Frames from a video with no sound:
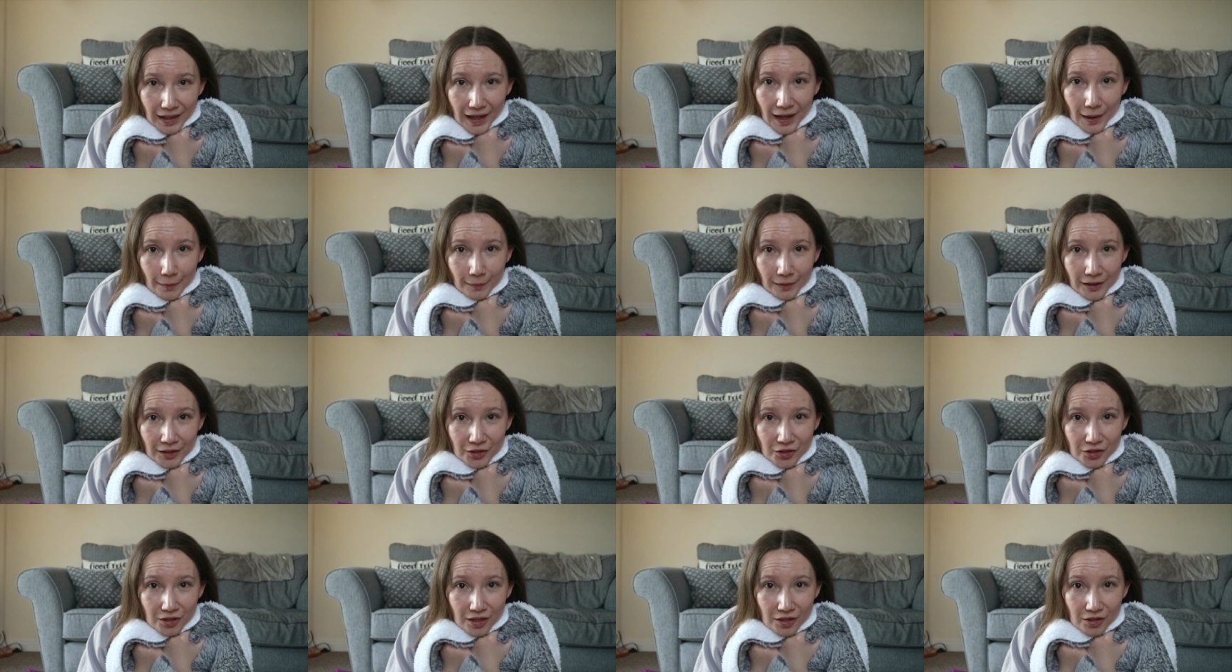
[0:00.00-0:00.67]
I'm
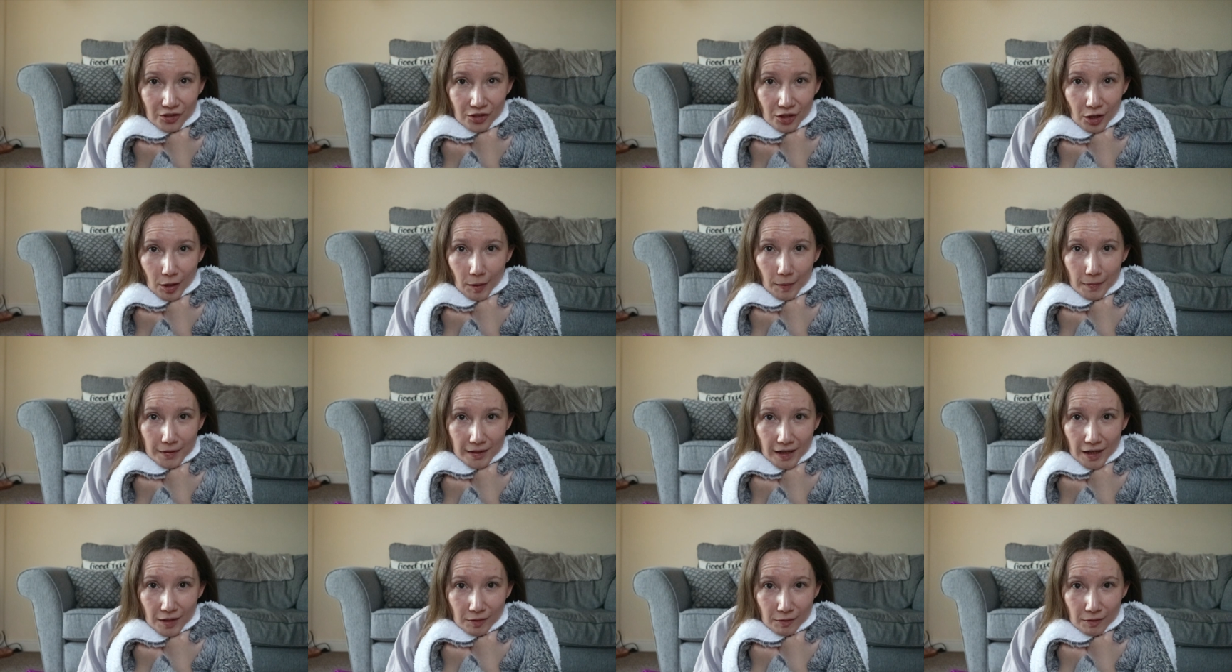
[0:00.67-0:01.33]
literally so
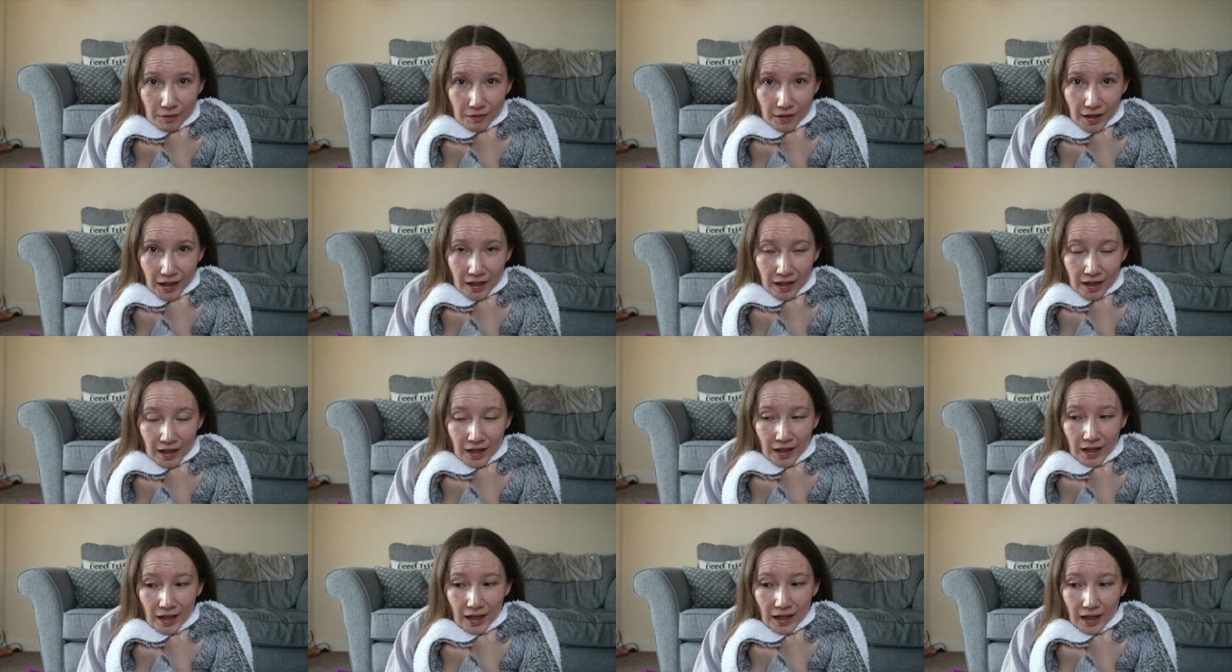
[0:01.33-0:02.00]
obsessed with it.
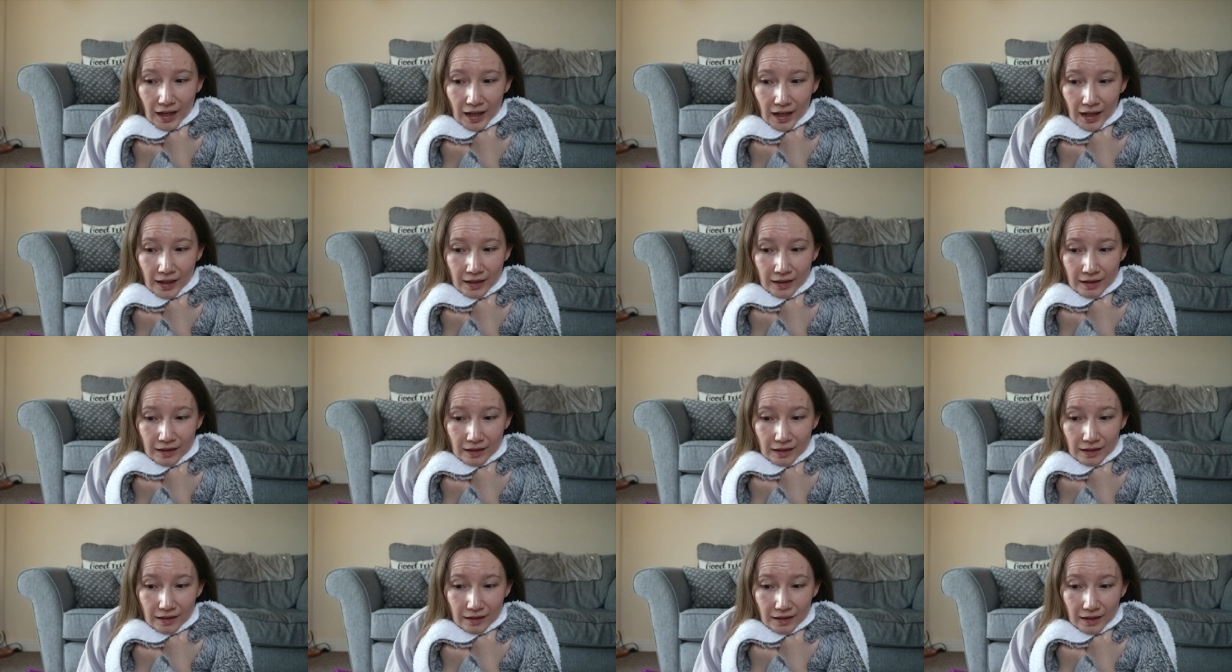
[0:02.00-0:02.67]
And
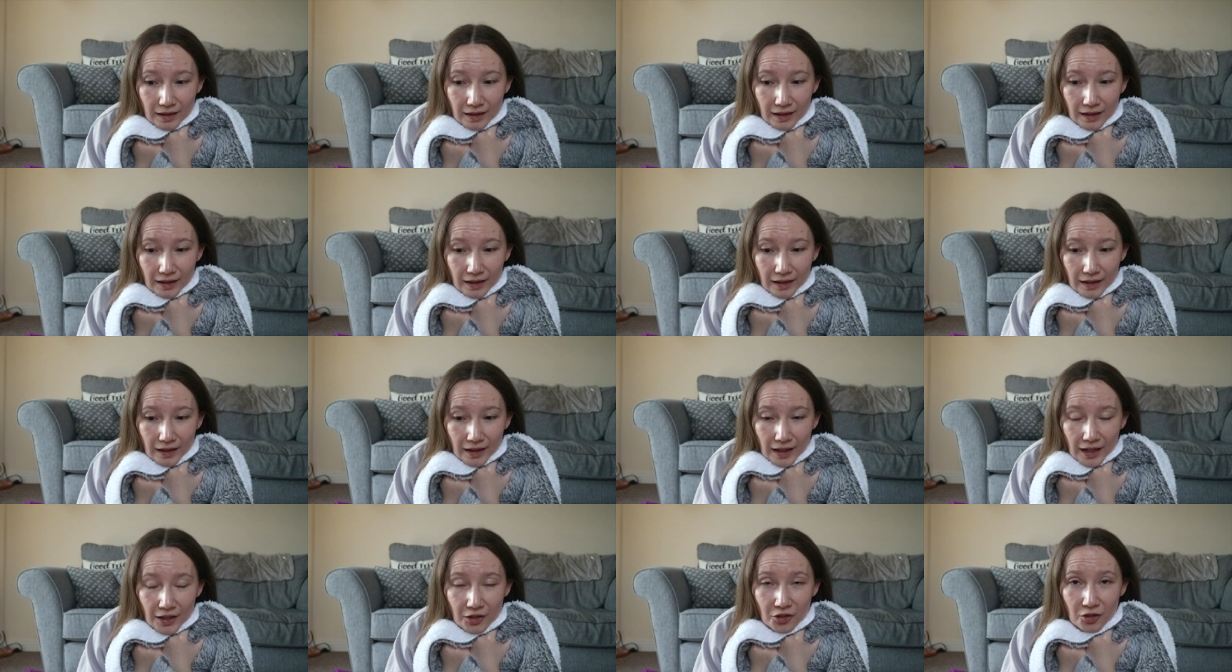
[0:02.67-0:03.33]

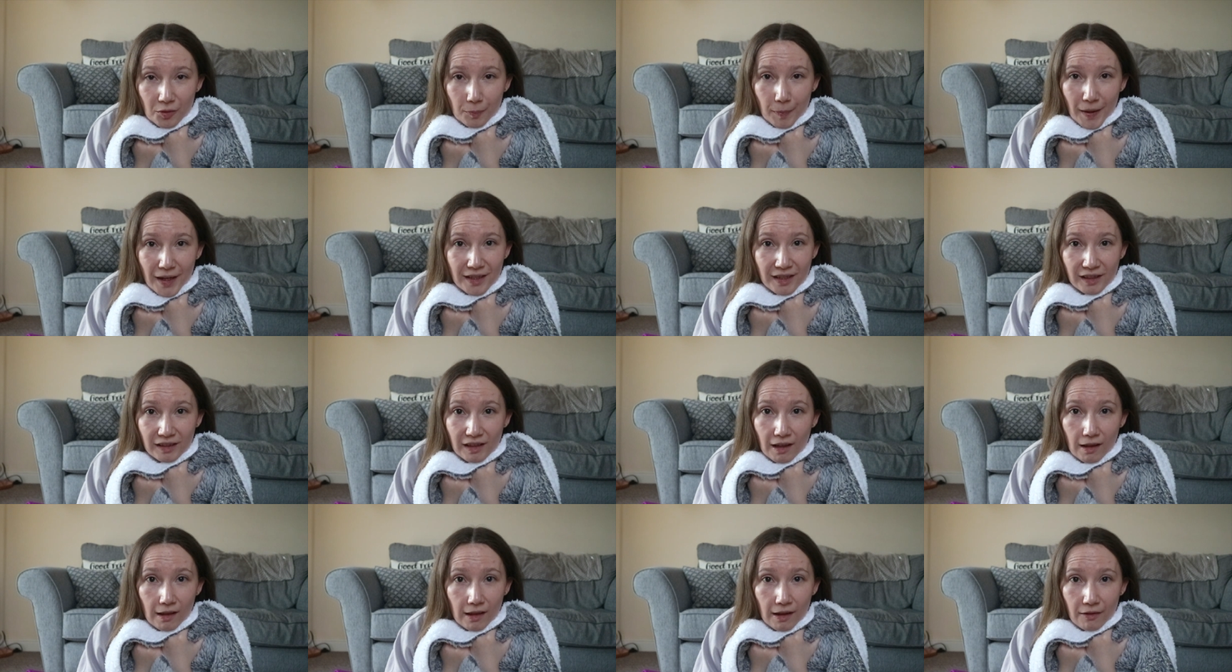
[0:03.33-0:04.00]
I just
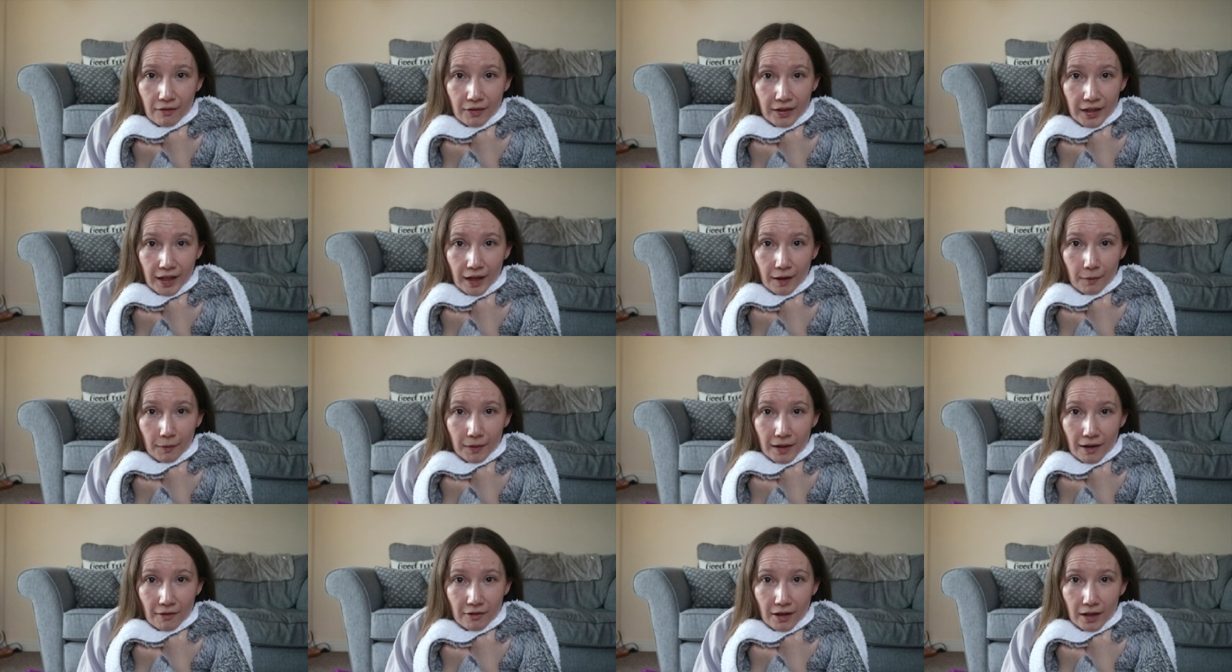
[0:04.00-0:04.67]
basically live in it
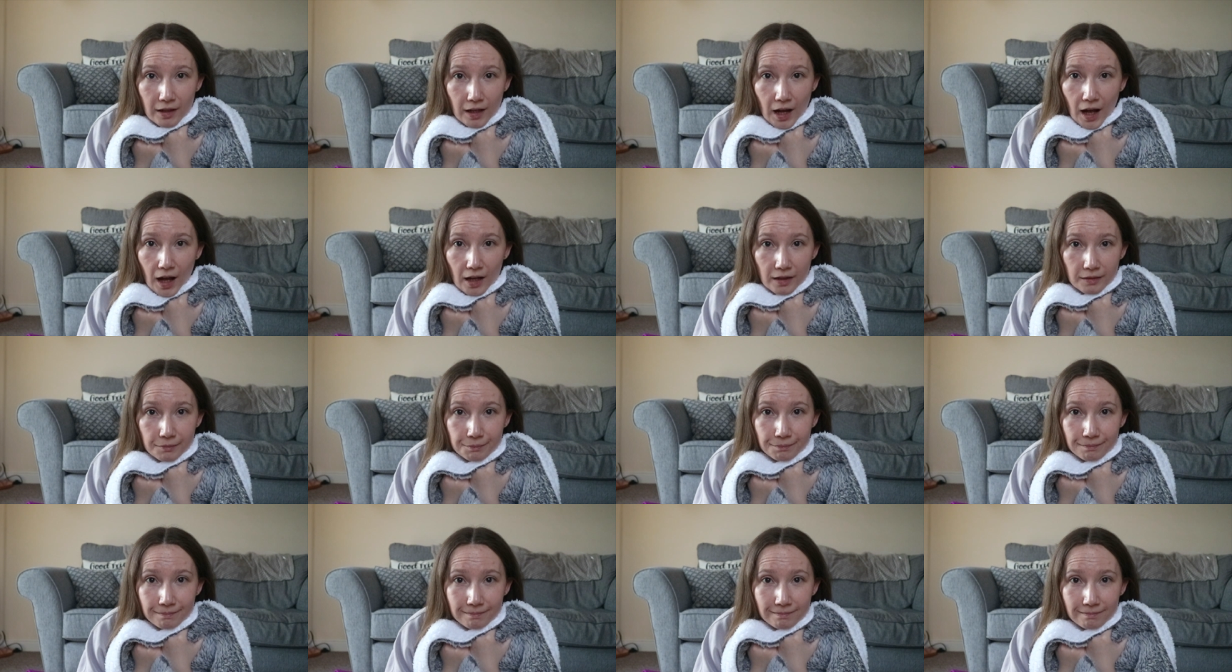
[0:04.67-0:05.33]
whenever I can.